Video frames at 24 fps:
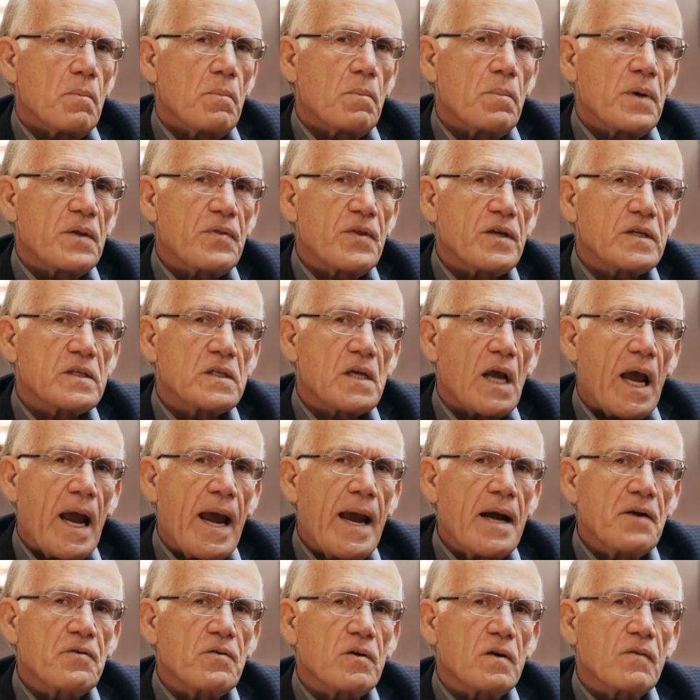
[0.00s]
But this
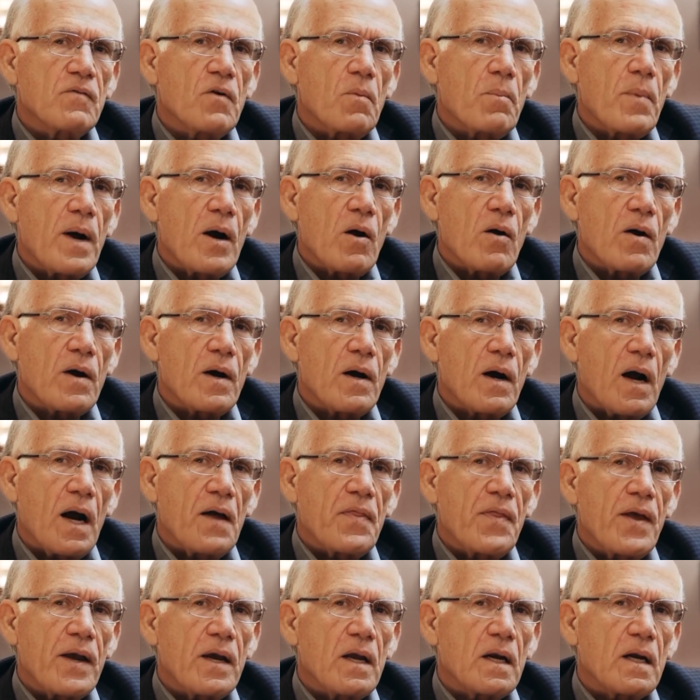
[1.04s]
hatred of America, I
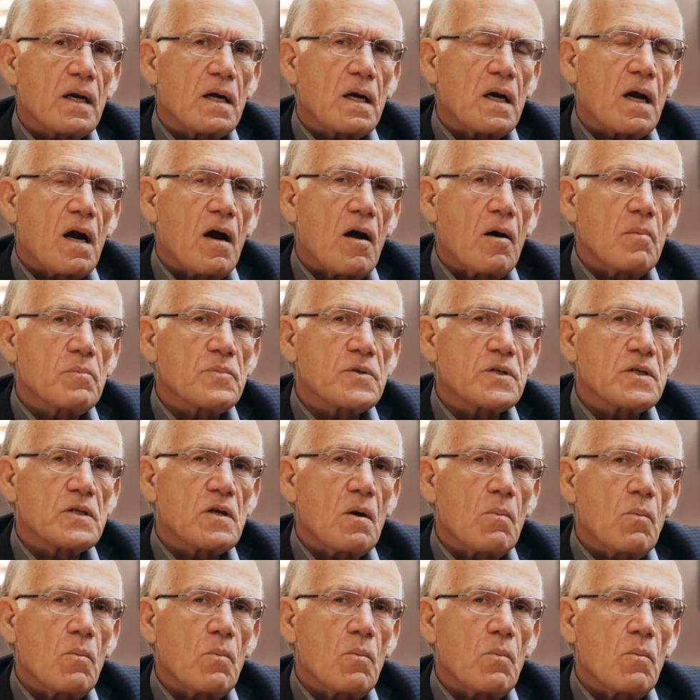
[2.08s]
think it comes